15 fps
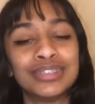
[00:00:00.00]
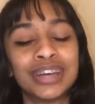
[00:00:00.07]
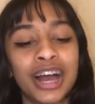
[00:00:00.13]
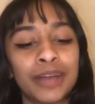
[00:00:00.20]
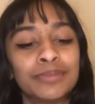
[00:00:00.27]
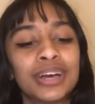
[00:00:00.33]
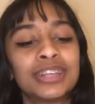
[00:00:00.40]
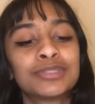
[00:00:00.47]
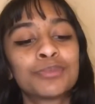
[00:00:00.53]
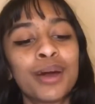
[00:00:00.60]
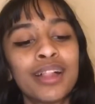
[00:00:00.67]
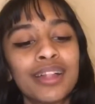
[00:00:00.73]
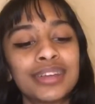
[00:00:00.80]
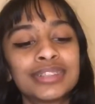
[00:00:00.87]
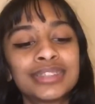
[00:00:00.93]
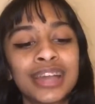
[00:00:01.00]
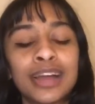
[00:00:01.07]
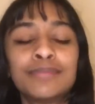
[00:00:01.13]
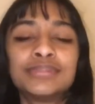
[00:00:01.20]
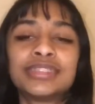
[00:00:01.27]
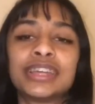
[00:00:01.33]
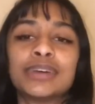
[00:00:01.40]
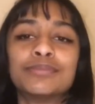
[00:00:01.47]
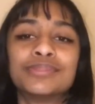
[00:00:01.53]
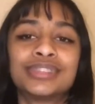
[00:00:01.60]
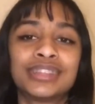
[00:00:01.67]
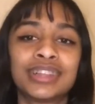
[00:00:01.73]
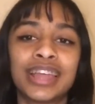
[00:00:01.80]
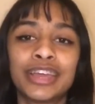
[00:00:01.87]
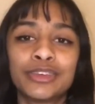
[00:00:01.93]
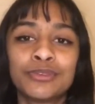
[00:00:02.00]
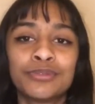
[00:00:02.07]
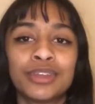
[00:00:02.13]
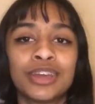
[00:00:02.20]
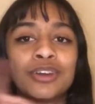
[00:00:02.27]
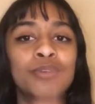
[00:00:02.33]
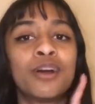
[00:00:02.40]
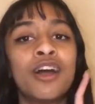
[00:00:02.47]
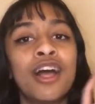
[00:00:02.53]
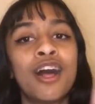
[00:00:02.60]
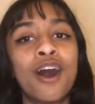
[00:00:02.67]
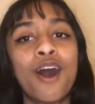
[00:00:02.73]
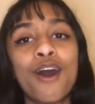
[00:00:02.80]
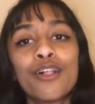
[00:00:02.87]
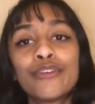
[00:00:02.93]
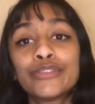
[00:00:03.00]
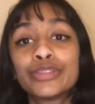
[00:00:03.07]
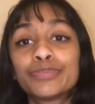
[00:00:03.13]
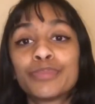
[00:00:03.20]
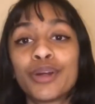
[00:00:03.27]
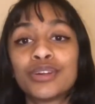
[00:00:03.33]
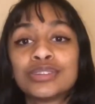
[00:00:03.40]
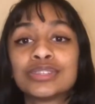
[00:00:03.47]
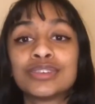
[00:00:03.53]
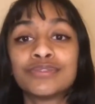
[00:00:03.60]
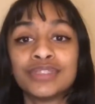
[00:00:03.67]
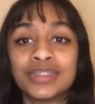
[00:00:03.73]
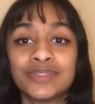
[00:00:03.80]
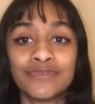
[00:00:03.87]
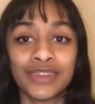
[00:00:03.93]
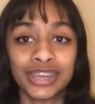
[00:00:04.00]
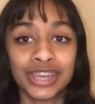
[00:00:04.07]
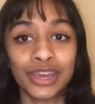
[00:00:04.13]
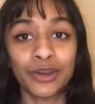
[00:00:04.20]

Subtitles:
as well as timestamps to let you know all of the parts of this video,